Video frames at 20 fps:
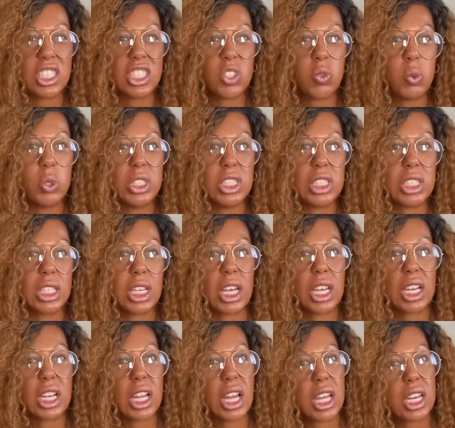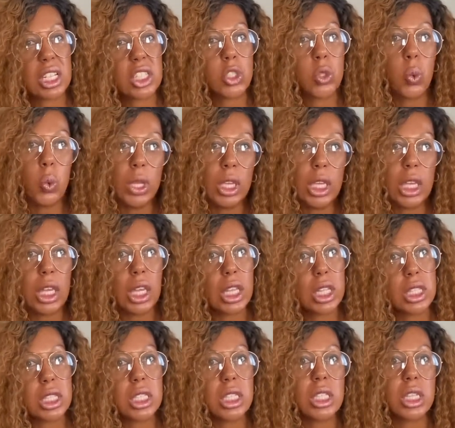We just got to kind of tweak
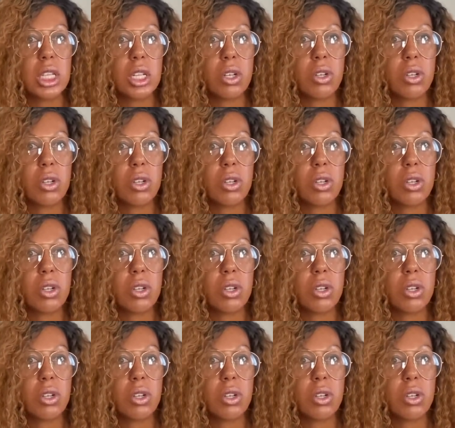into their